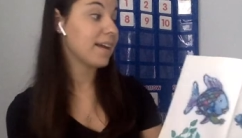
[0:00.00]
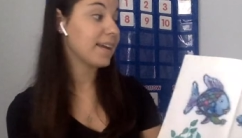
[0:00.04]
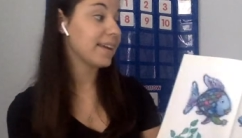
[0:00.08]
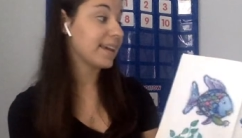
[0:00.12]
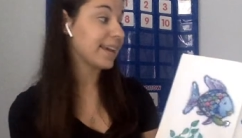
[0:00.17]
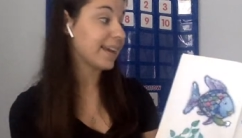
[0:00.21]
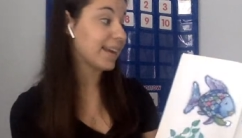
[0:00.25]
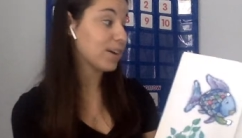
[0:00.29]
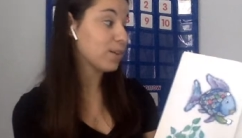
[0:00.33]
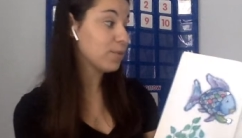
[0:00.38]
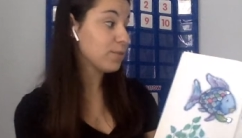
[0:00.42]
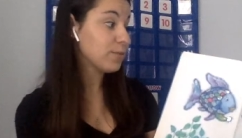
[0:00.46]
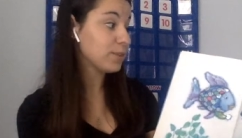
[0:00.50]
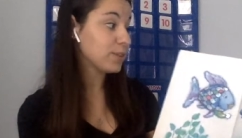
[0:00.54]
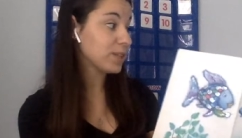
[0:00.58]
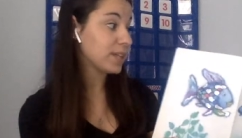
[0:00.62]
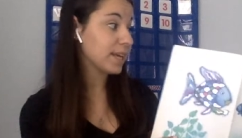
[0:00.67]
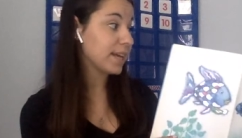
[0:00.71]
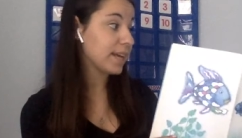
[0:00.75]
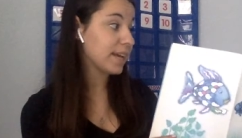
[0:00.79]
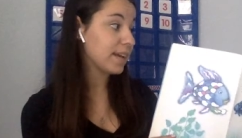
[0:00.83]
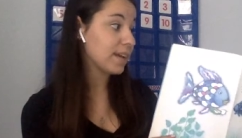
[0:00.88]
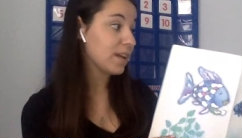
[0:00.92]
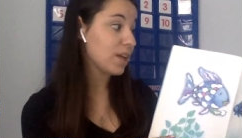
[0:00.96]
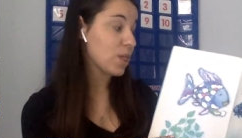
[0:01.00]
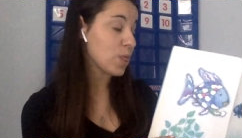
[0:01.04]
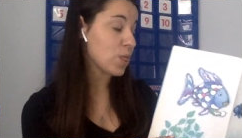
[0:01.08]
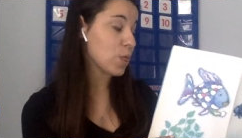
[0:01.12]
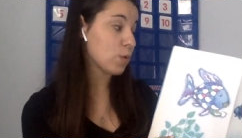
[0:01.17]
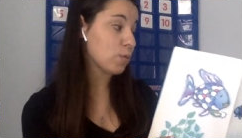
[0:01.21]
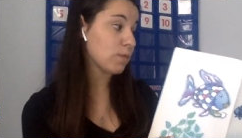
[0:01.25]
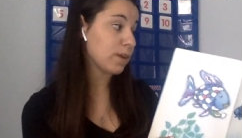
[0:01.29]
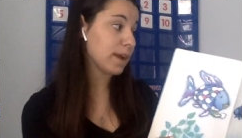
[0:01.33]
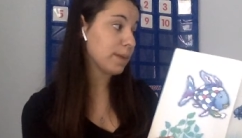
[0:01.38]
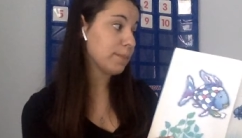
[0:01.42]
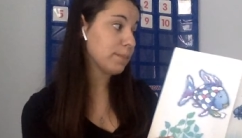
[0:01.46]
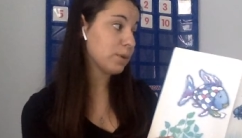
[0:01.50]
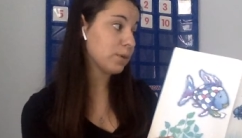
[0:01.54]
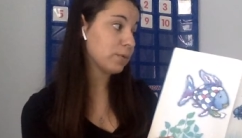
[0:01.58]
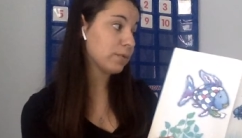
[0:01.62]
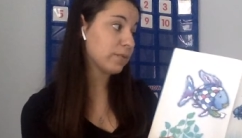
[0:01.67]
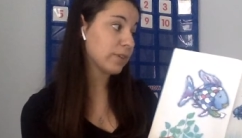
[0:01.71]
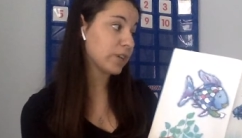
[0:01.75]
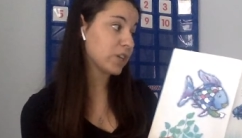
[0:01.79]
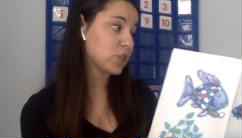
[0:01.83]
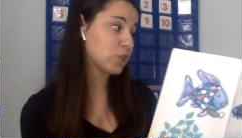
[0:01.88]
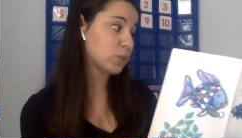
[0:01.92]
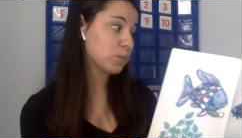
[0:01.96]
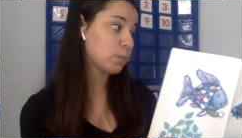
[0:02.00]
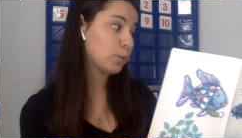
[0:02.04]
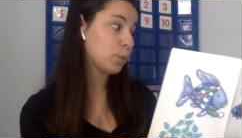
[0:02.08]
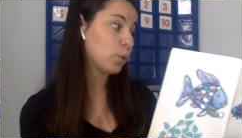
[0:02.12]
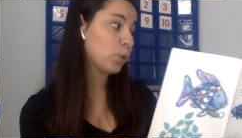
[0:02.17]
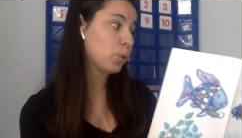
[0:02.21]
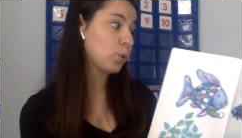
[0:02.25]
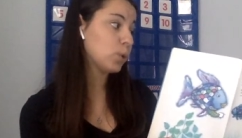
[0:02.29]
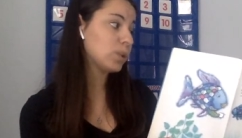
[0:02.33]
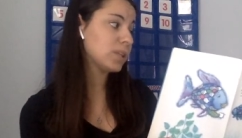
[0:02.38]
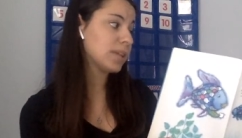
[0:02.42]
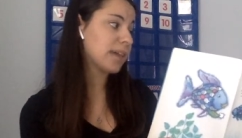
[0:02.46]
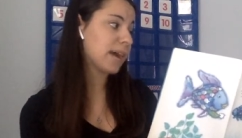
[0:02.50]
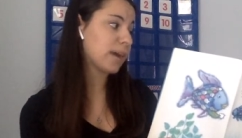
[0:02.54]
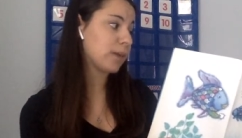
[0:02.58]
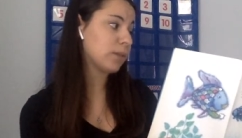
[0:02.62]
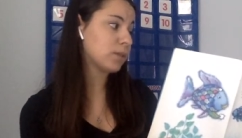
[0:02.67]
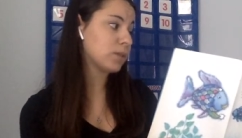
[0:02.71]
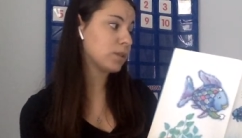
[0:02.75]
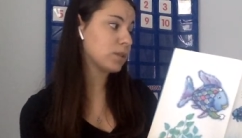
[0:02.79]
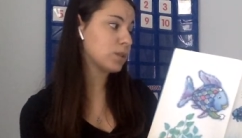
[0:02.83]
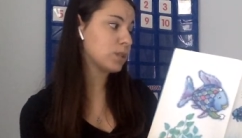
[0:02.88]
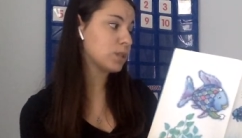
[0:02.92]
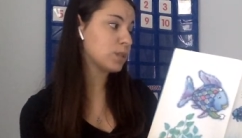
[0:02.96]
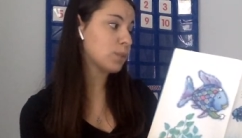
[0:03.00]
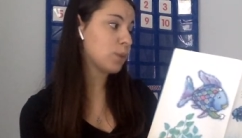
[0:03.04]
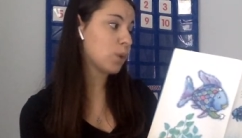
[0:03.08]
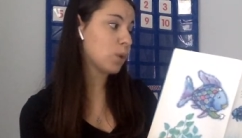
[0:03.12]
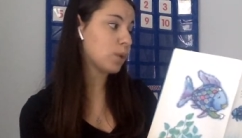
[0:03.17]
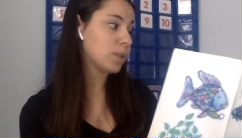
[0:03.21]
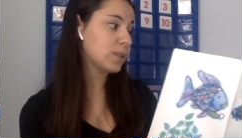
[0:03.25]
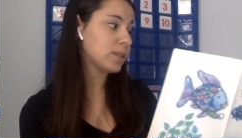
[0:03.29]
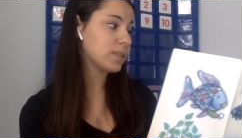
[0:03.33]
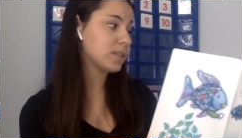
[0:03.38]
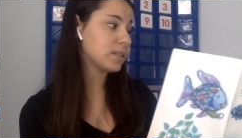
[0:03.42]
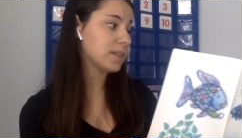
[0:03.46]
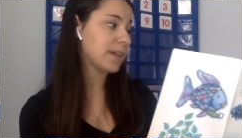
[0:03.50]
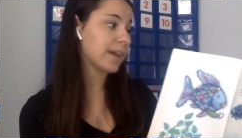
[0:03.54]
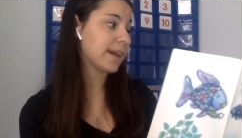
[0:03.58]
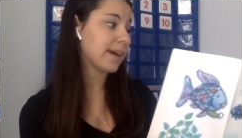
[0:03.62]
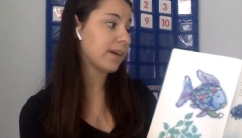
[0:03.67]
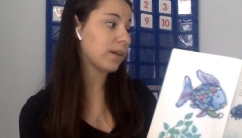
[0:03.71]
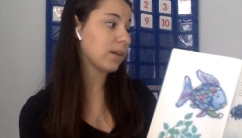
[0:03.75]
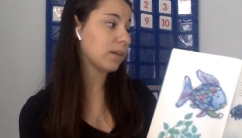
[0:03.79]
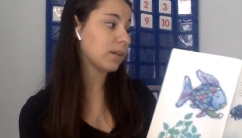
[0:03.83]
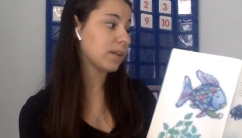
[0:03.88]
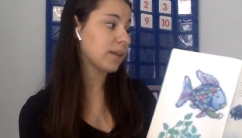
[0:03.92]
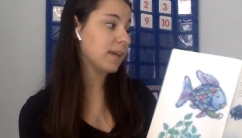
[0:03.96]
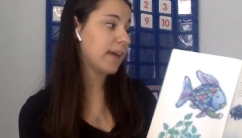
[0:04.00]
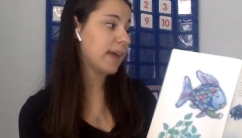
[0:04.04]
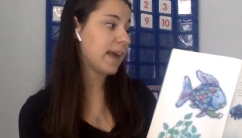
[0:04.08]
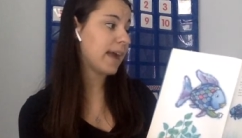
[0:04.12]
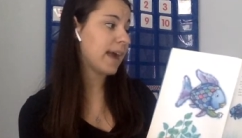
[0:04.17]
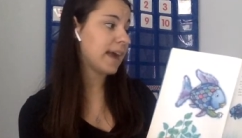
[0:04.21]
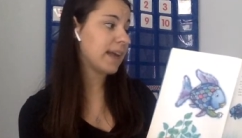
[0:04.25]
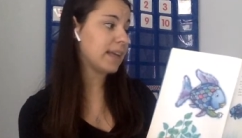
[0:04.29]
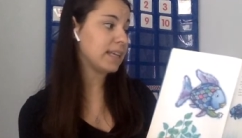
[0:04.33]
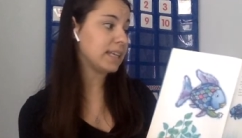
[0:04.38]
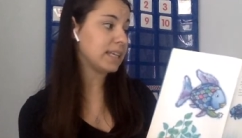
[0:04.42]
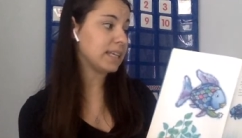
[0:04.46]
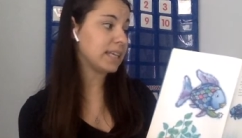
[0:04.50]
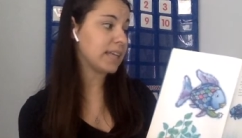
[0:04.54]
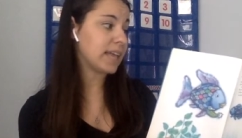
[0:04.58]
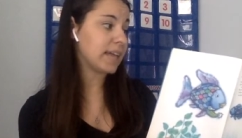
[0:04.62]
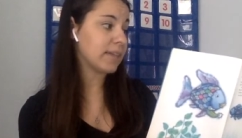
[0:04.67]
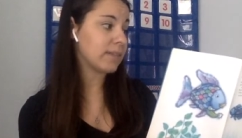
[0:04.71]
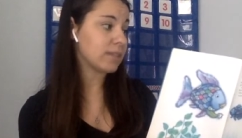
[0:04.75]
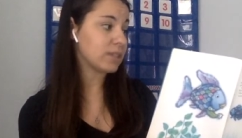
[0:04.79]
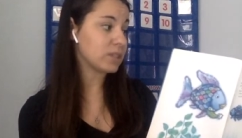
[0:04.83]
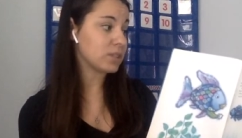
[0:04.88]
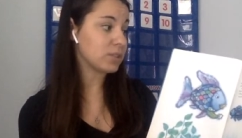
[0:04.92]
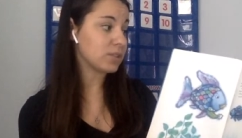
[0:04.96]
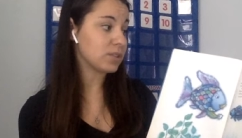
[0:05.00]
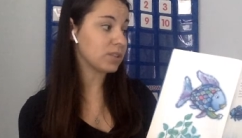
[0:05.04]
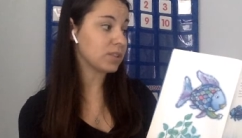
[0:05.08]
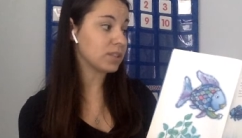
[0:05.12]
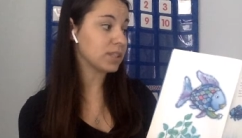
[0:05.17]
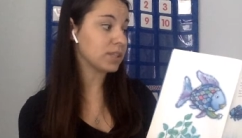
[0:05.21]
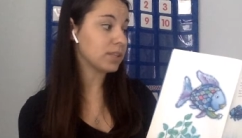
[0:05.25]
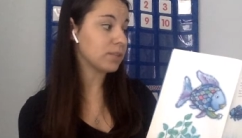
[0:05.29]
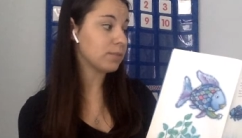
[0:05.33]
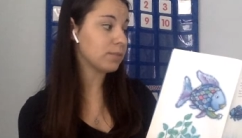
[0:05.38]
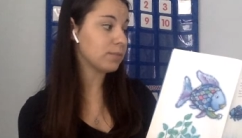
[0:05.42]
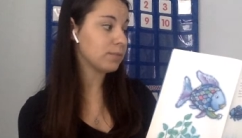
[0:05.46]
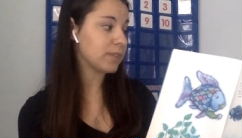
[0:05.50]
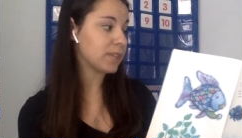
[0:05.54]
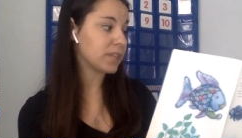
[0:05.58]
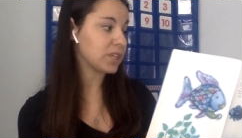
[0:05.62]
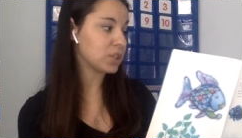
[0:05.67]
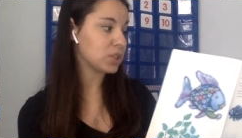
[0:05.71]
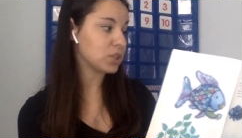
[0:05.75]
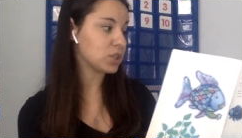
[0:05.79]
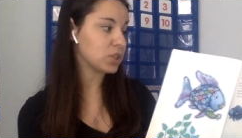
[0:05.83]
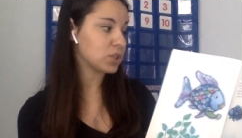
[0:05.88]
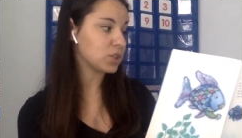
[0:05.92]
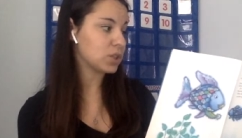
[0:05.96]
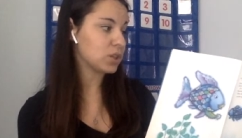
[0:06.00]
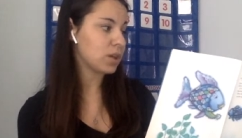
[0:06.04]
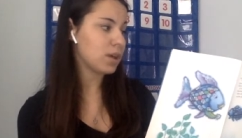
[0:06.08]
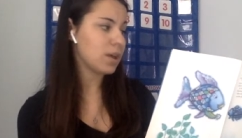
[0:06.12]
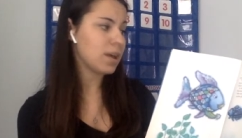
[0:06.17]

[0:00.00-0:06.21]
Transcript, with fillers: Carefully, the rainbow fish pulled out the smallest scale, and he gave it to the little fish.